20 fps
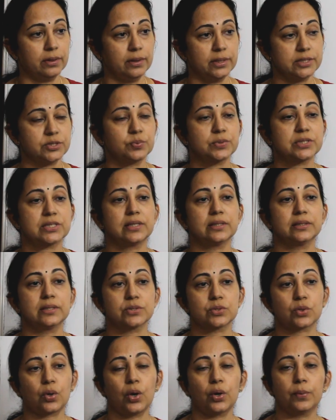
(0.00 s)
especially the
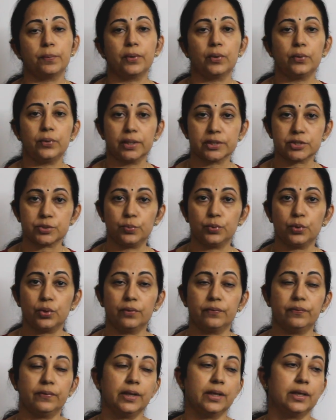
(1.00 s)
Scott Brown textbook
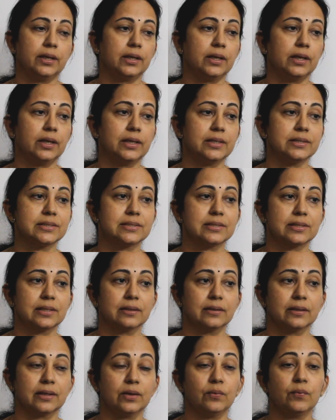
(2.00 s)
of ENT, is
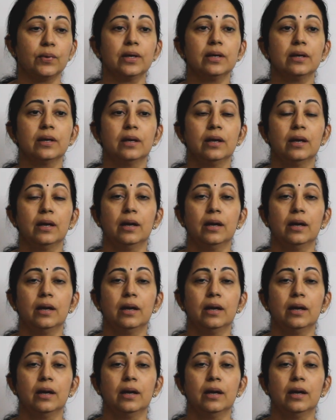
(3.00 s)
giving